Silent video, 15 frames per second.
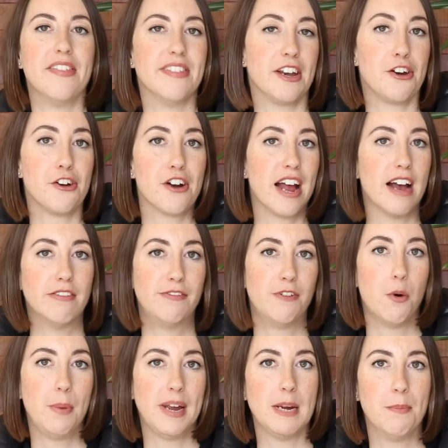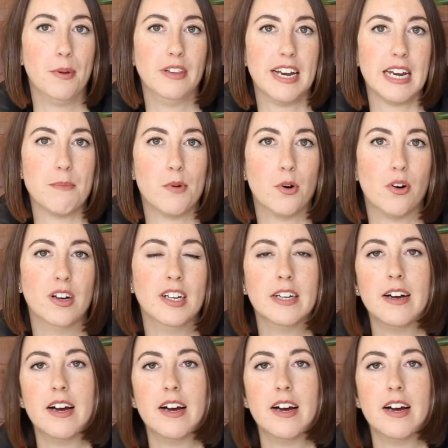and then you don't have 4 people anymore,